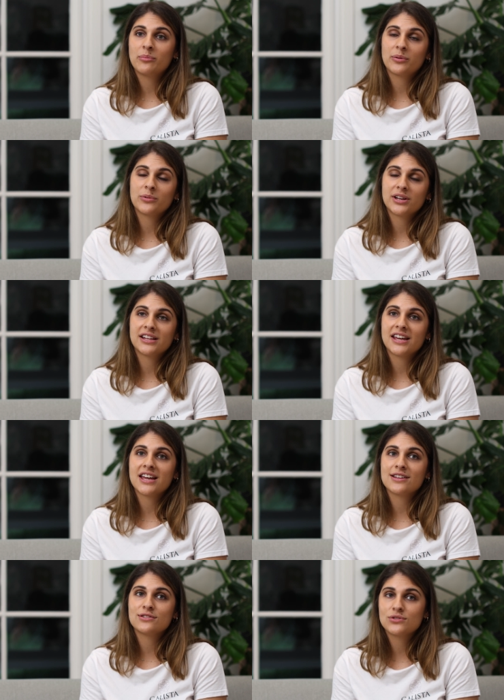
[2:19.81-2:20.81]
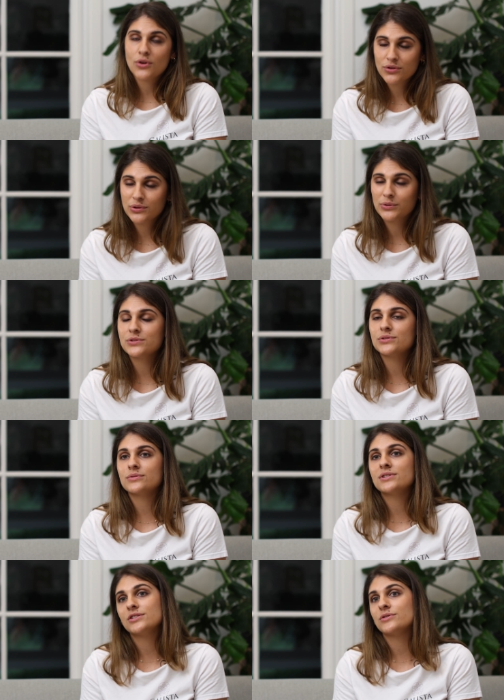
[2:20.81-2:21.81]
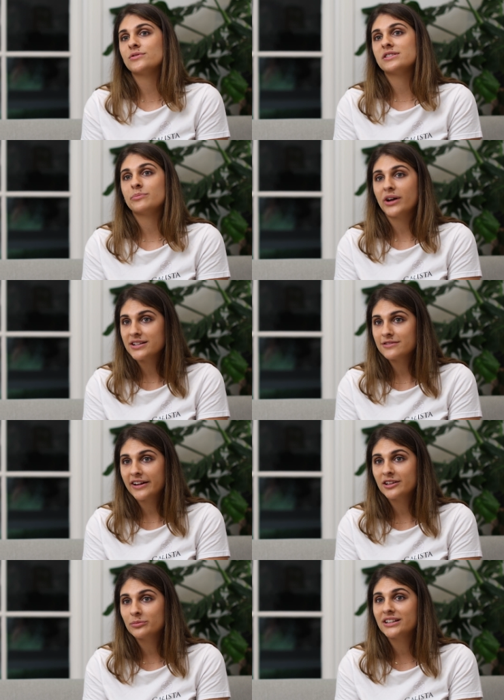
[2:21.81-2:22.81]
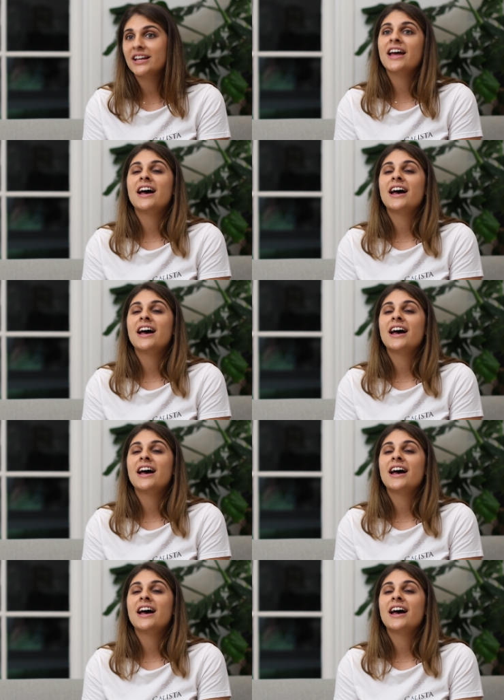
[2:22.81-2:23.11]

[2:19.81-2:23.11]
but really it's so crucial to children's brain development